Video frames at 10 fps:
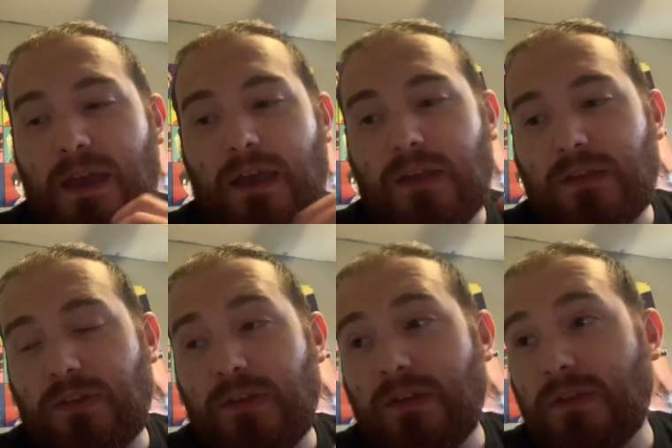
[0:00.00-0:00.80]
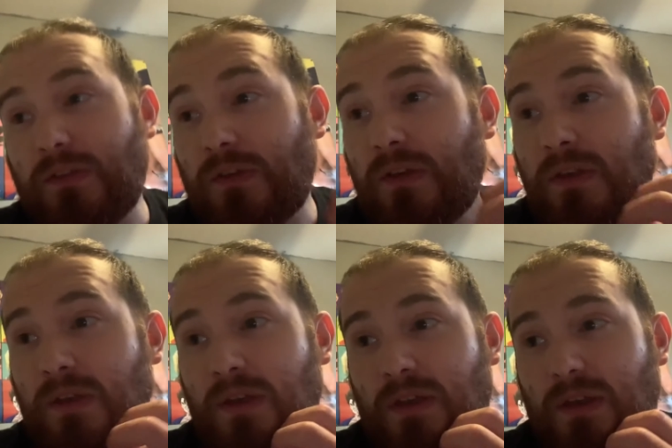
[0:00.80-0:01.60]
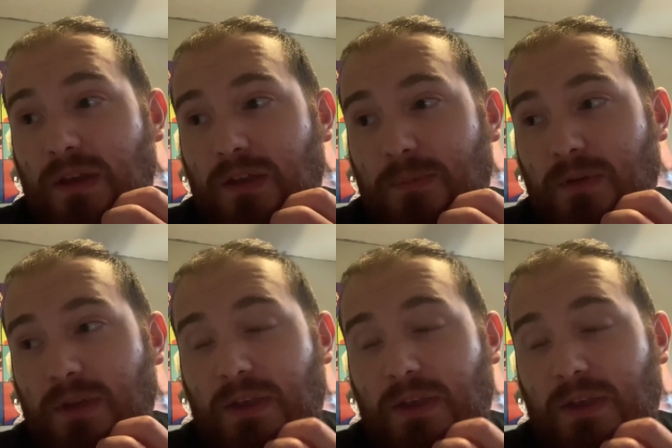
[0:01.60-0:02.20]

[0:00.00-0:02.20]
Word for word: as he is, he's put